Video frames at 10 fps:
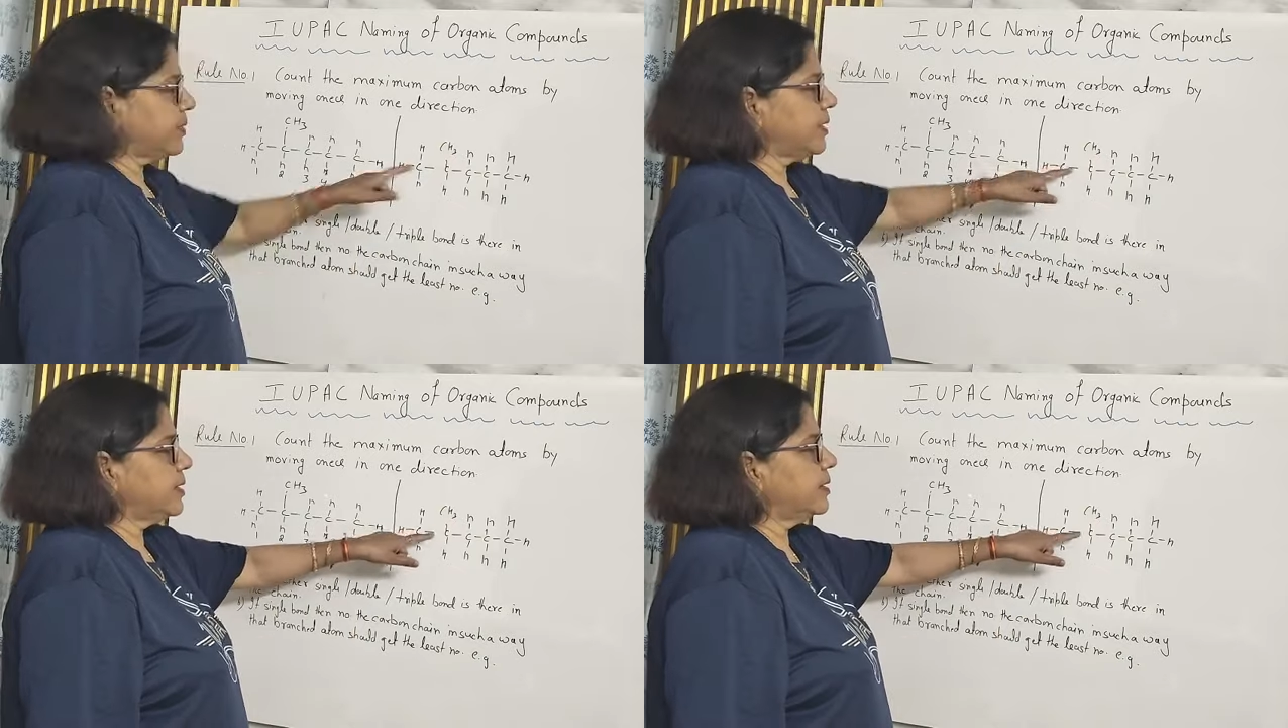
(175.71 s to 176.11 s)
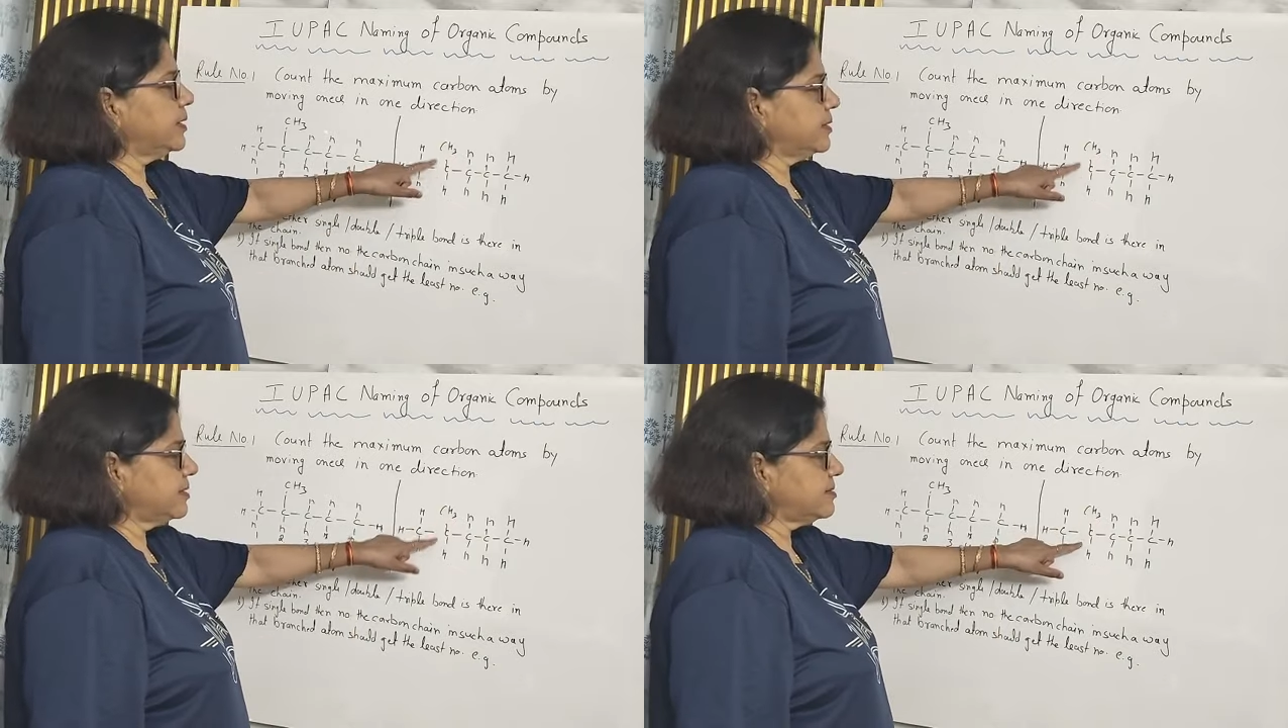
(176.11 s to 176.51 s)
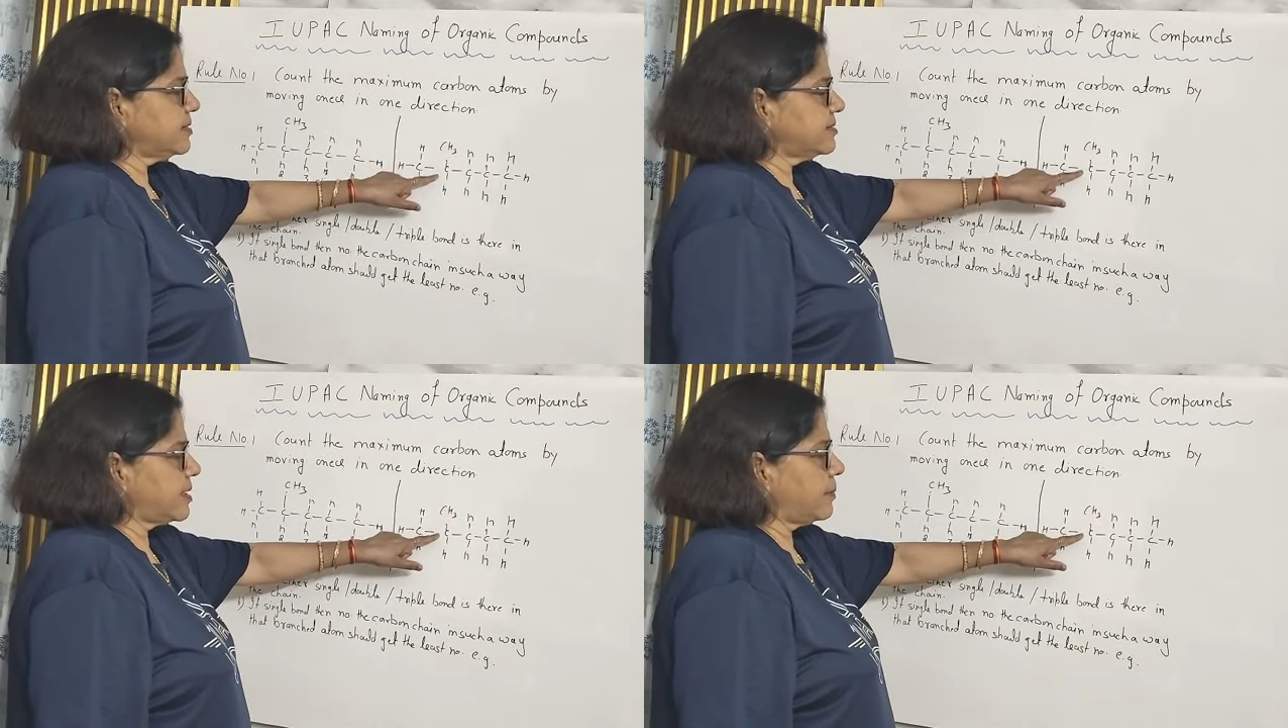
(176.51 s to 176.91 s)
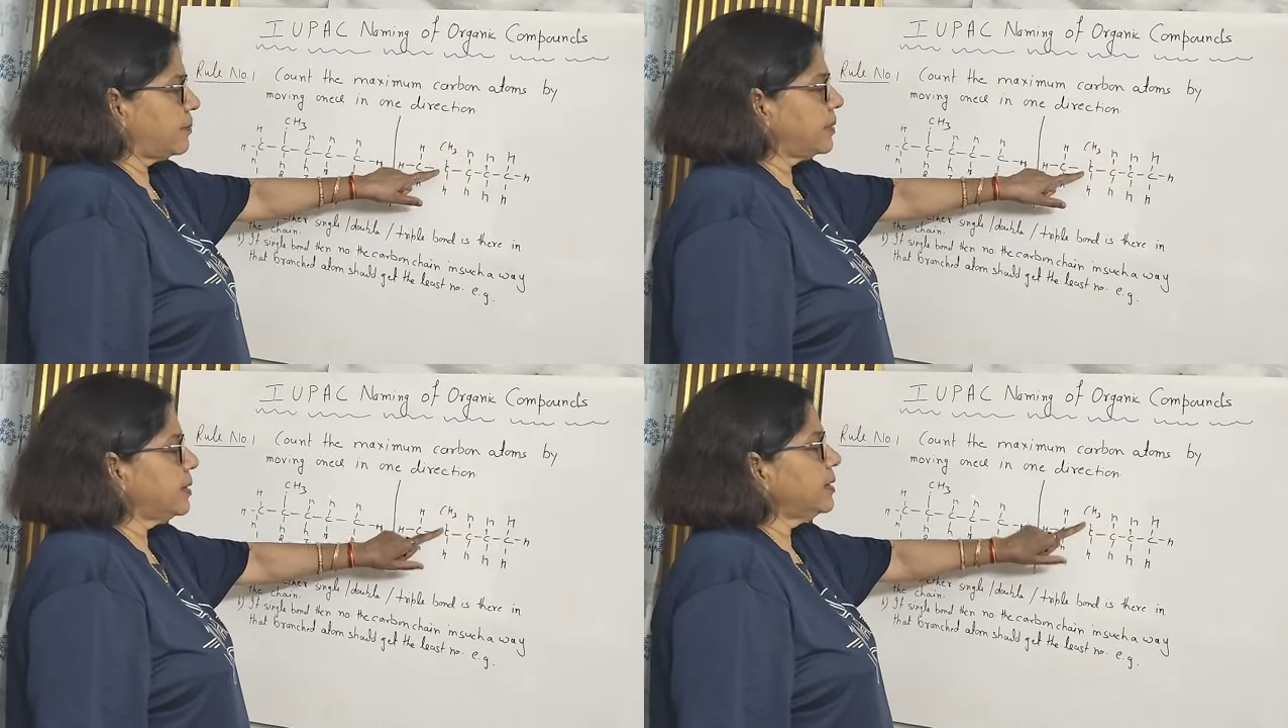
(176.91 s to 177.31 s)
Here in this
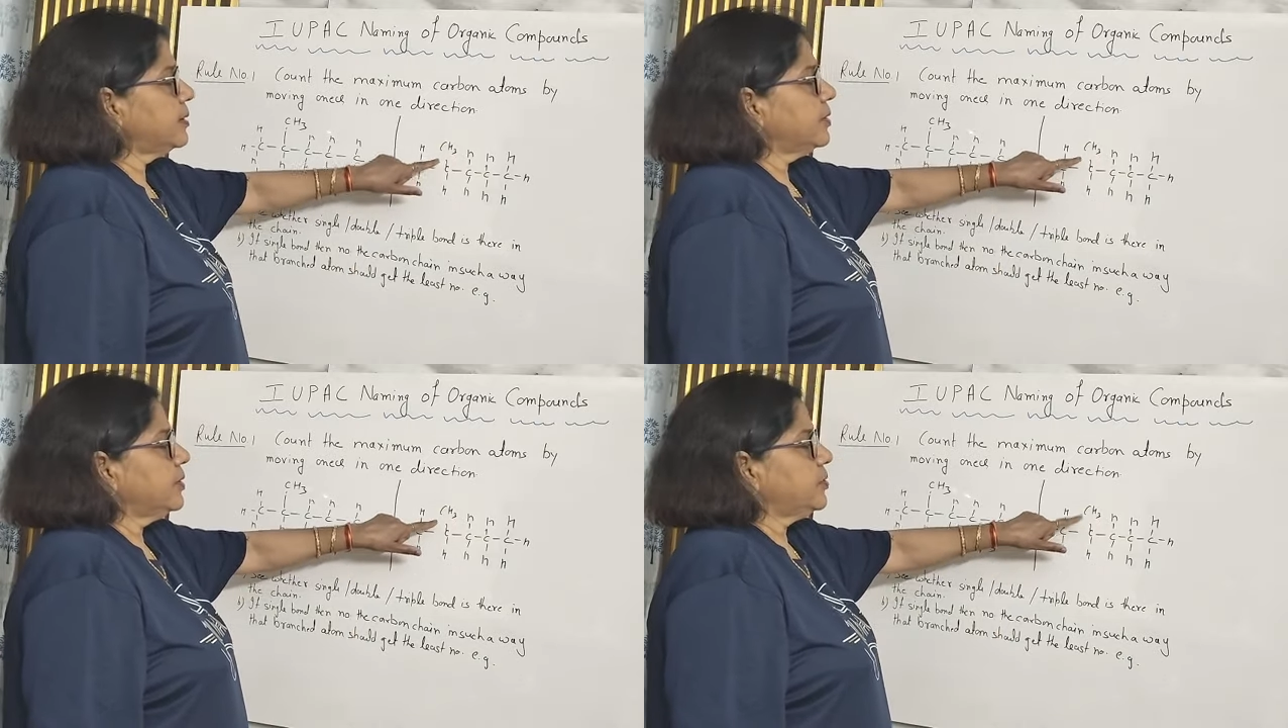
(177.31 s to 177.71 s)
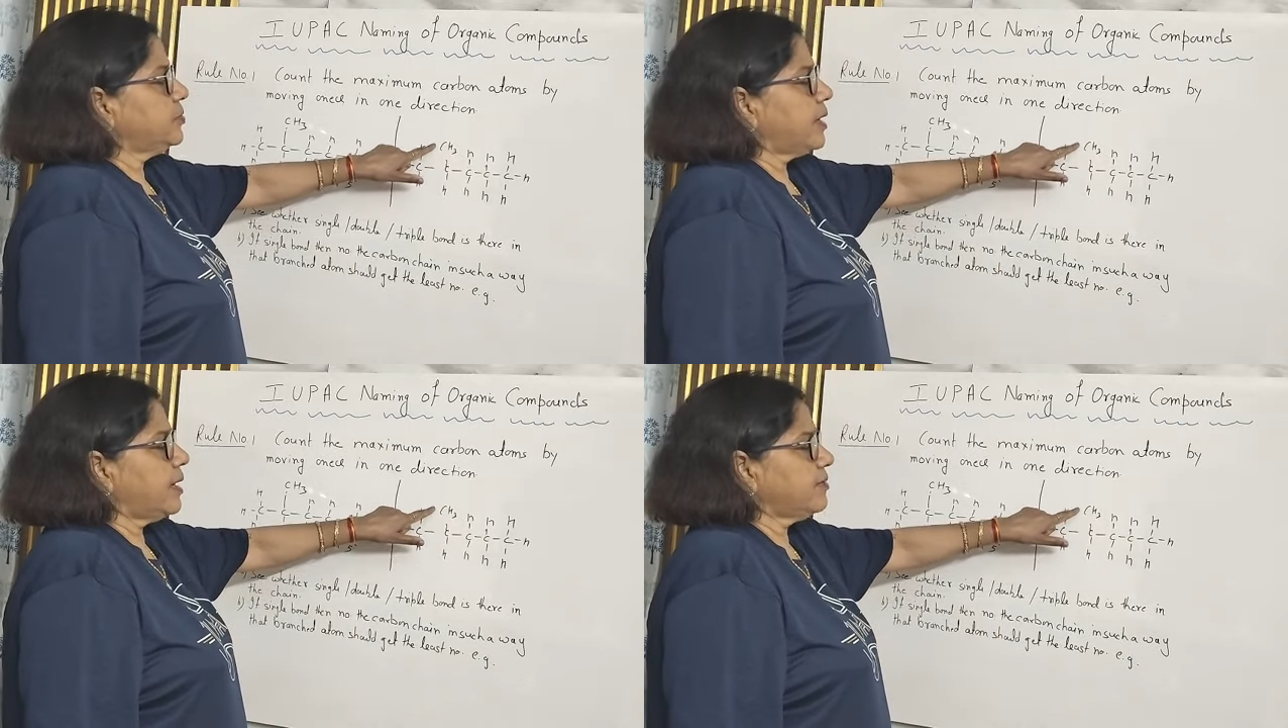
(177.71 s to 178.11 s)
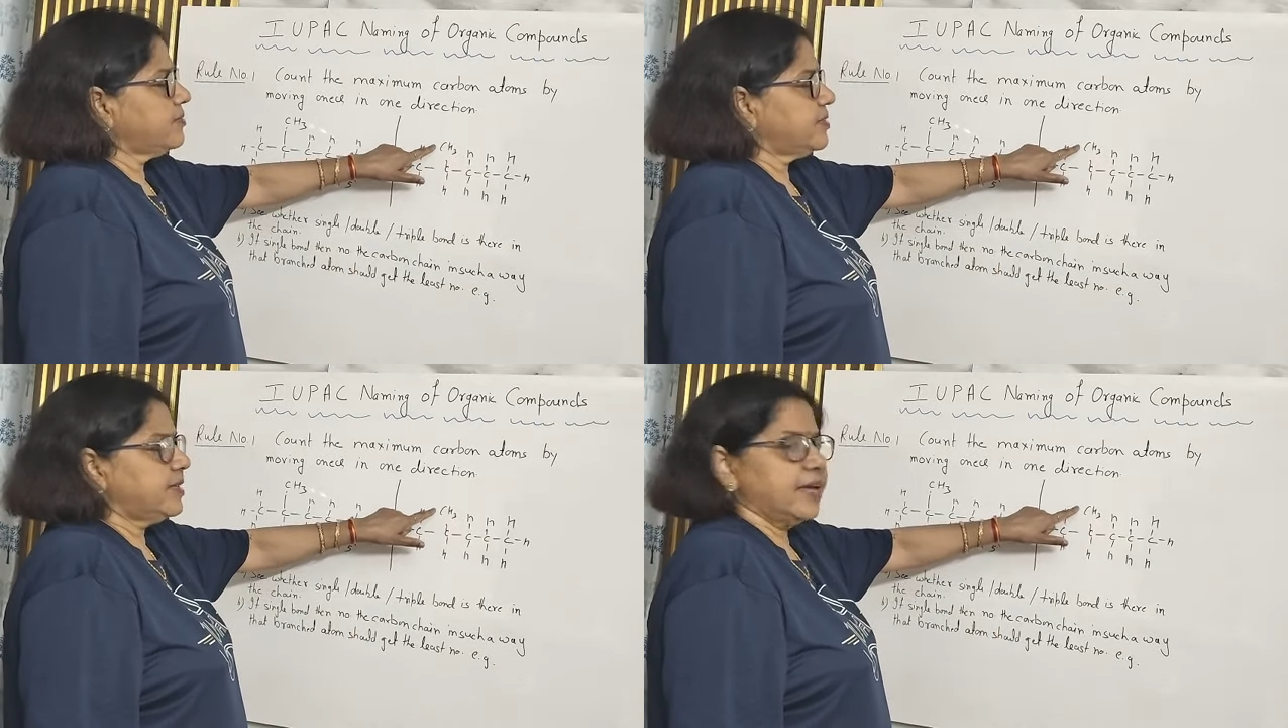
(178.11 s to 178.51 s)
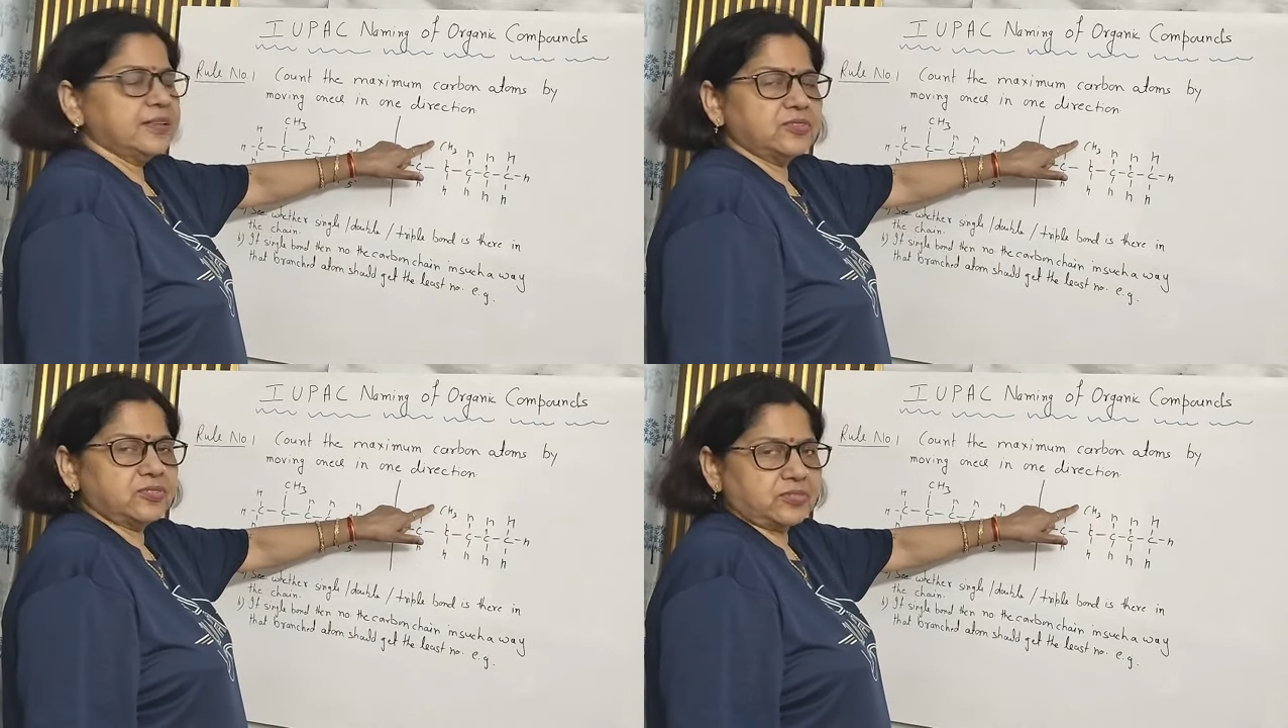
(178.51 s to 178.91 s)
example you have
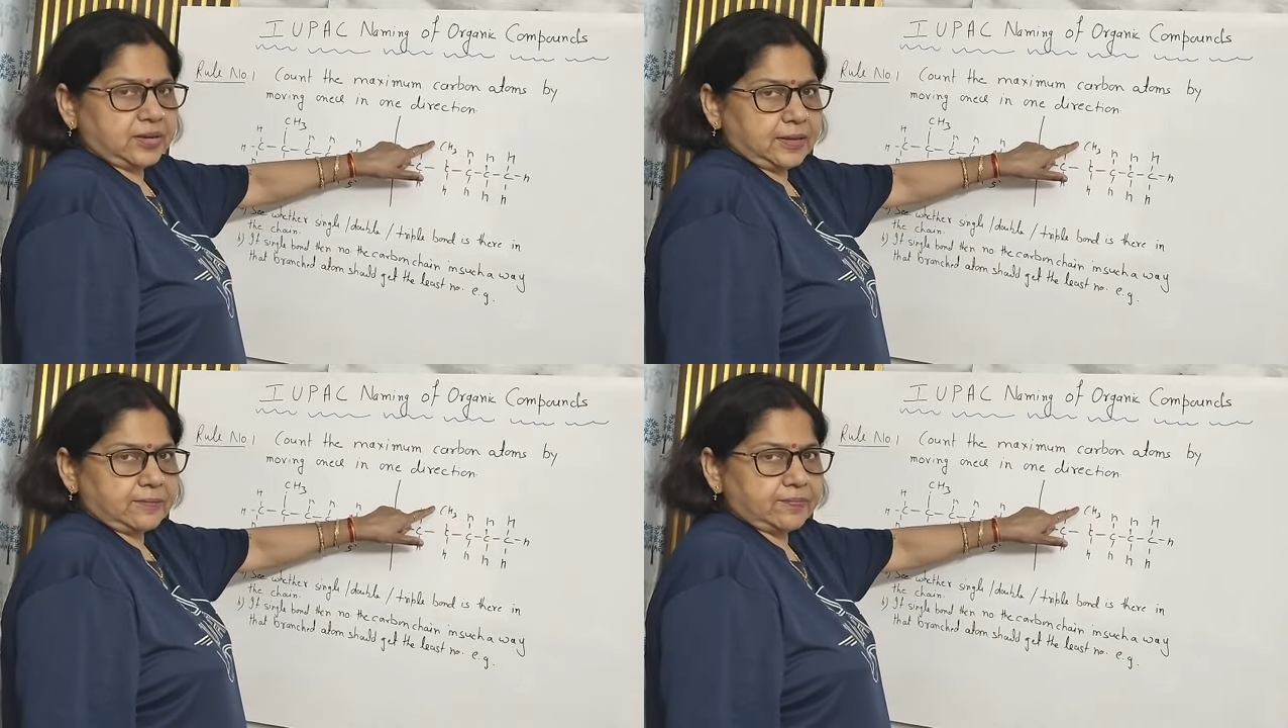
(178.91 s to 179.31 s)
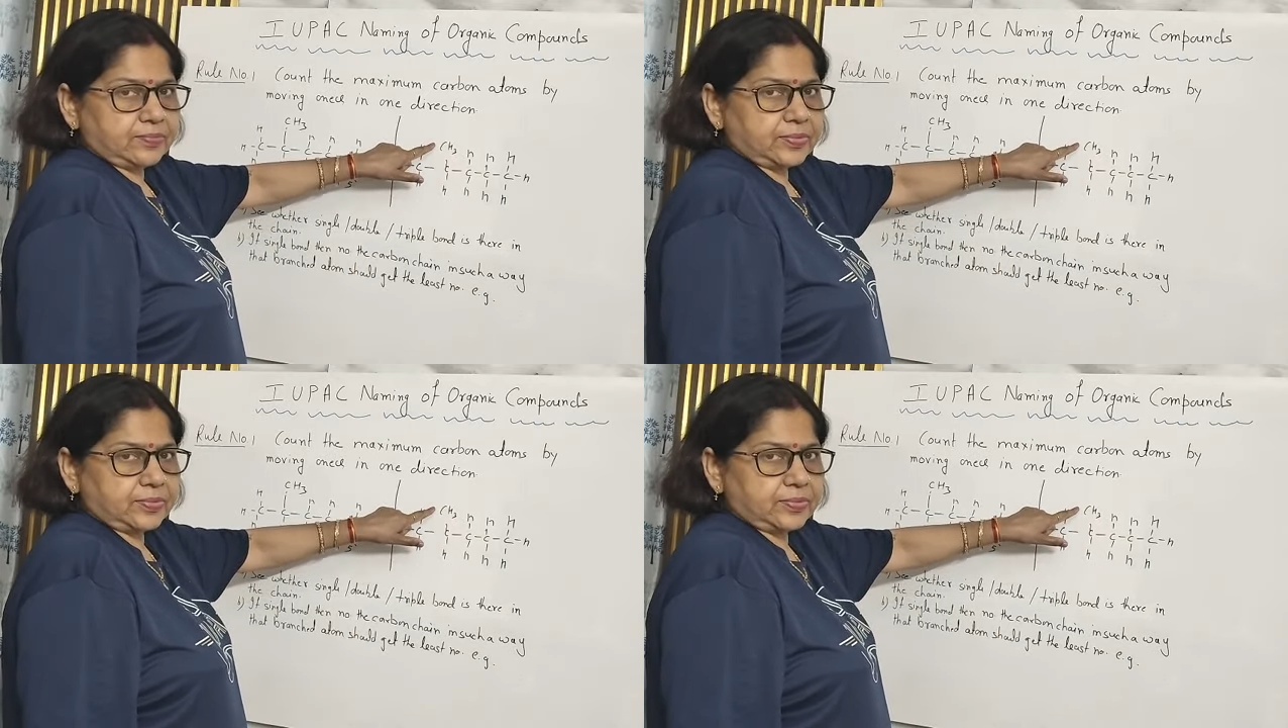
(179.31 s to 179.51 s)
CH3.